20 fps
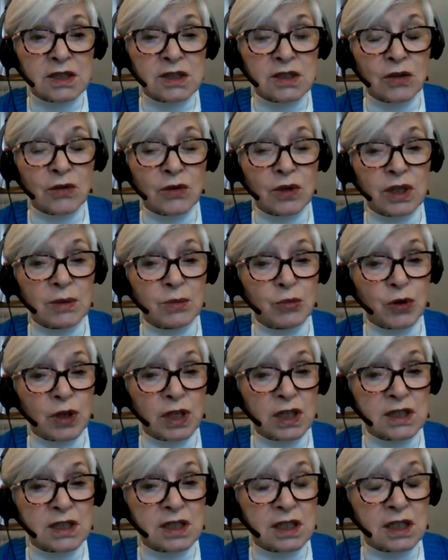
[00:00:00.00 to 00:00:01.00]
so he
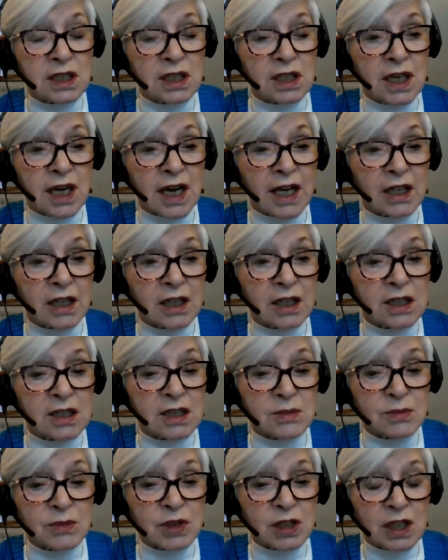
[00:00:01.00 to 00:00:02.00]
brings the
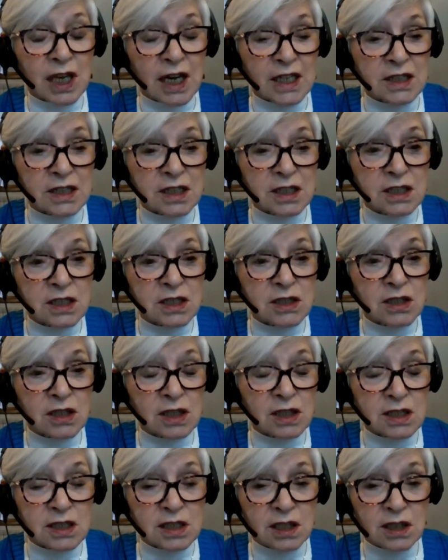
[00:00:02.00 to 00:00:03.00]
catechism classes to
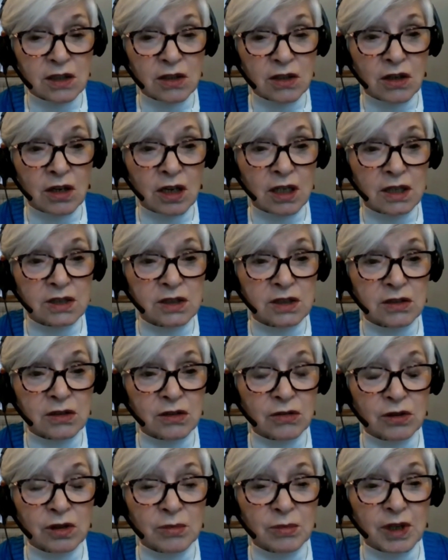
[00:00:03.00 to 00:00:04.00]
the synagogue to
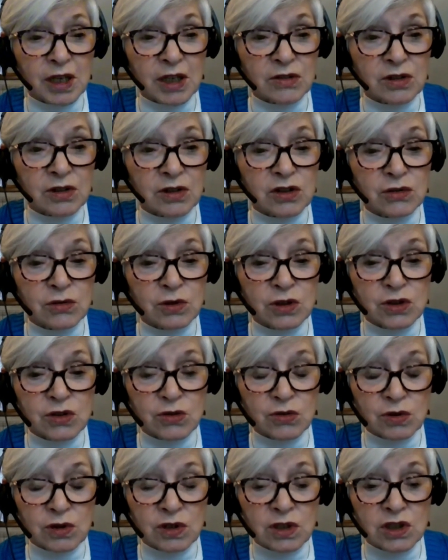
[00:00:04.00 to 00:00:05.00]
learn about the
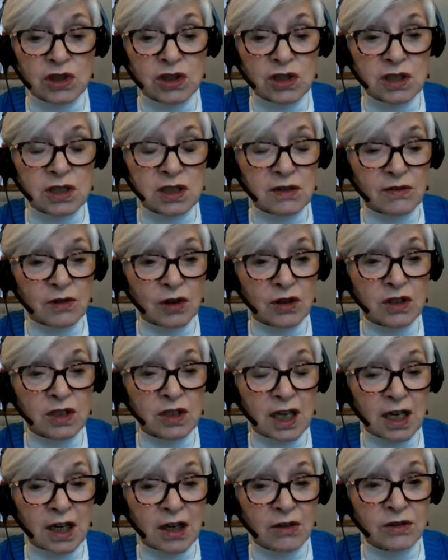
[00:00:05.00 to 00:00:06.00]
Jewish traditions of our
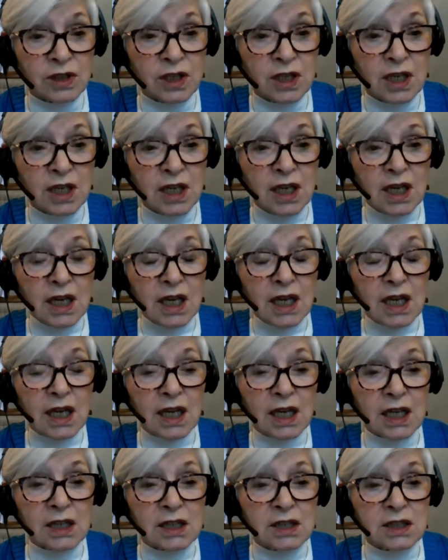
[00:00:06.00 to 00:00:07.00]
town.
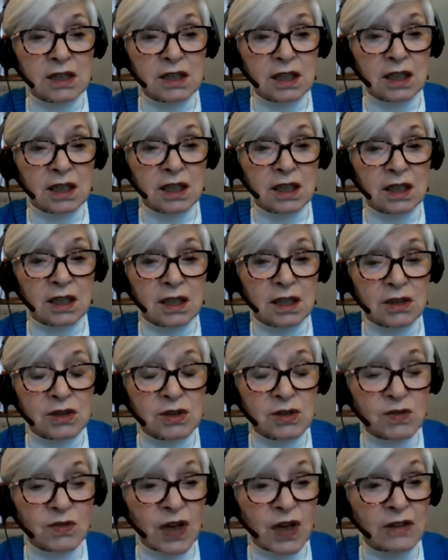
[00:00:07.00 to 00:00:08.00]
And
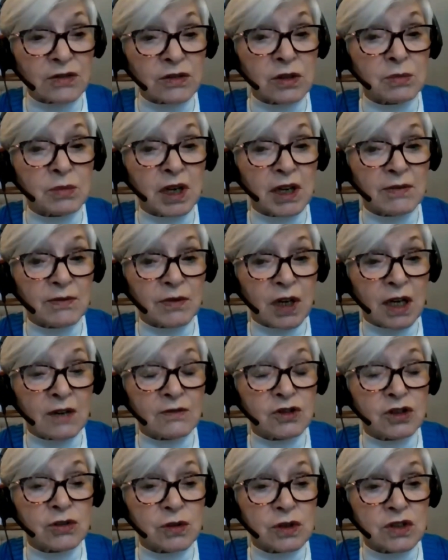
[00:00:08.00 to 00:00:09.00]
founded by
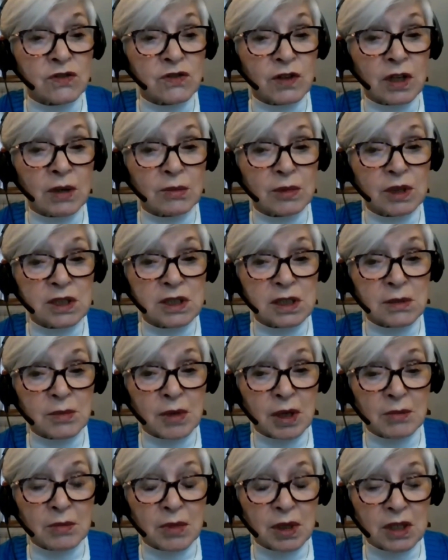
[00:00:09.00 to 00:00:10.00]
5 Jewish families, I
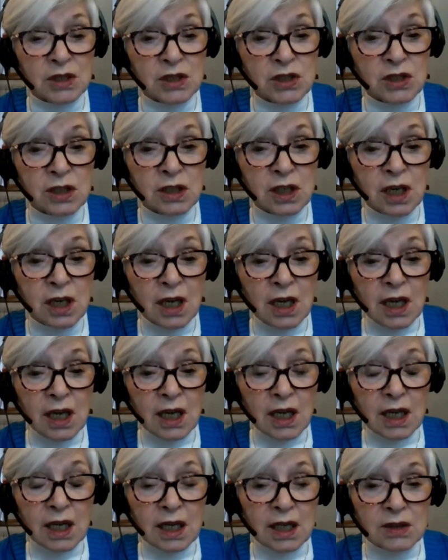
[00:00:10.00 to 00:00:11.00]
might mention,
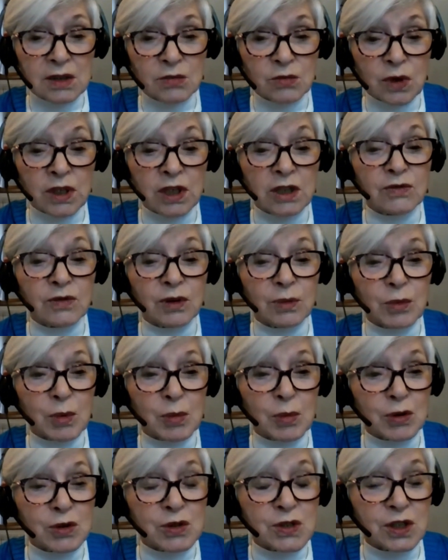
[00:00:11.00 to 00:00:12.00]
and running from
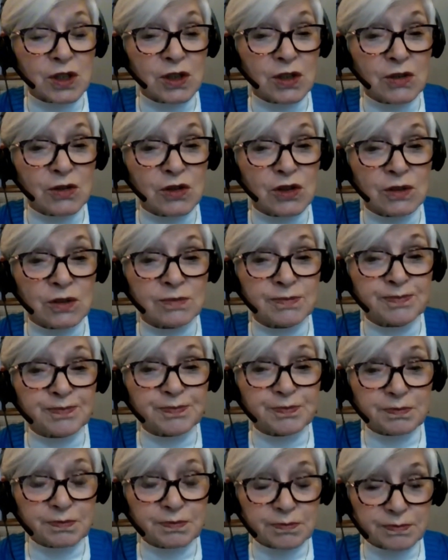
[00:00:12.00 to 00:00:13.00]
a persecution.
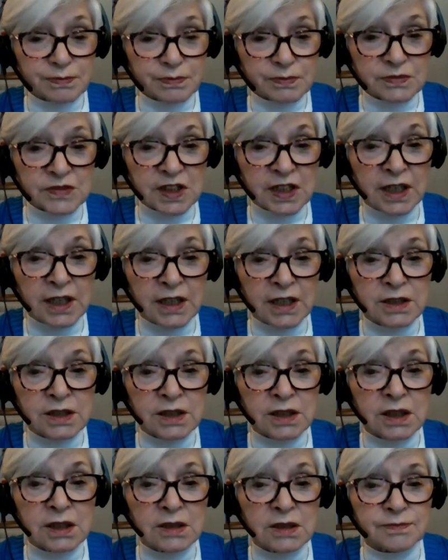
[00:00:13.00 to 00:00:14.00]

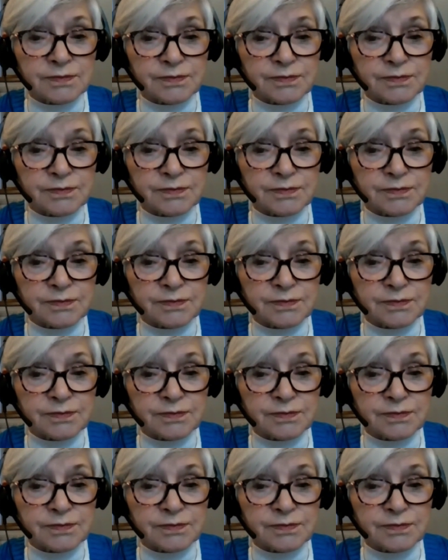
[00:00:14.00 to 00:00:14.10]
And